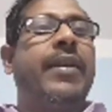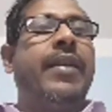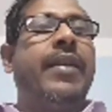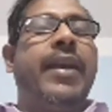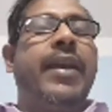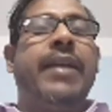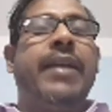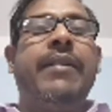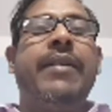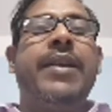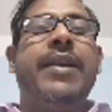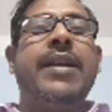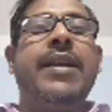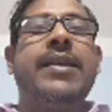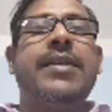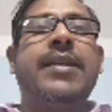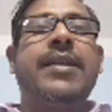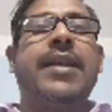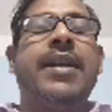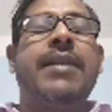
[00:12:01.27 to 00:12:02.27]
areas
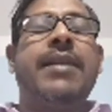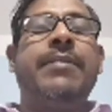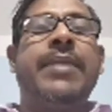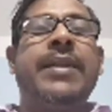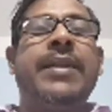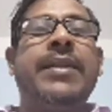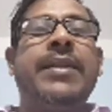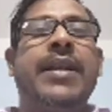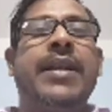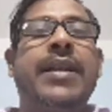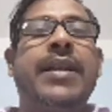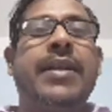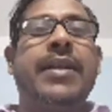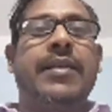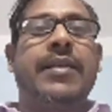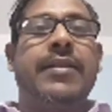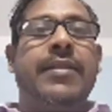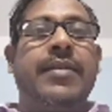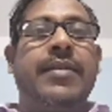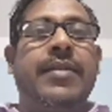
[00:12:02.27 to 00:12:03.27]
come under
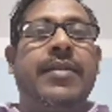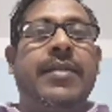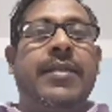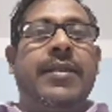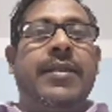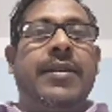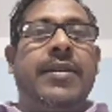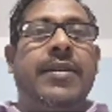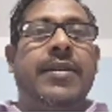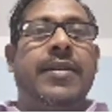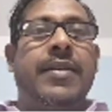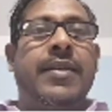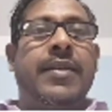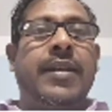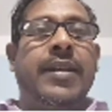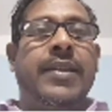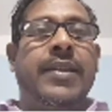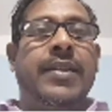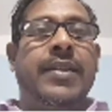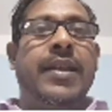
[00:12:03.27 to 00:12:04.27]

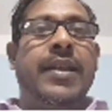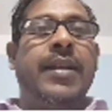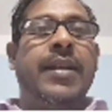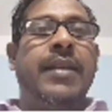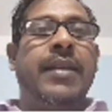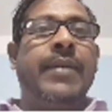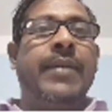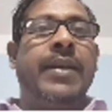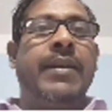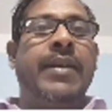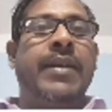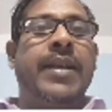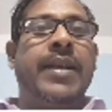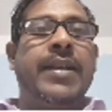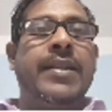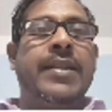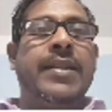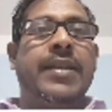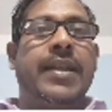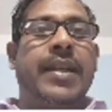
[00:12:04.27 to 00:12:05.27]
Eastern
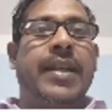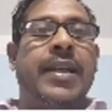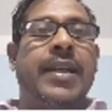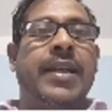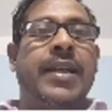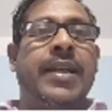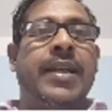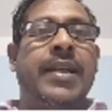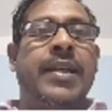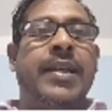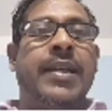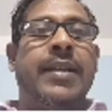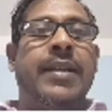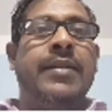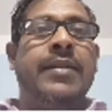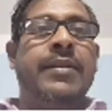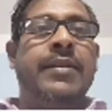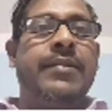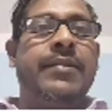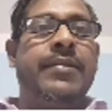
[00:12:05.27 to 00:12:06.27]
Himalayas and
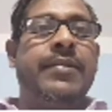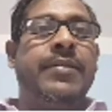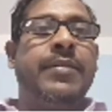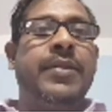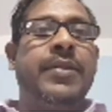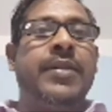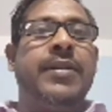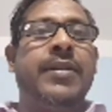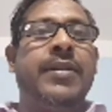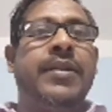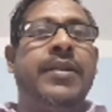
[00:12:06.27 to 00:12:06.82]
which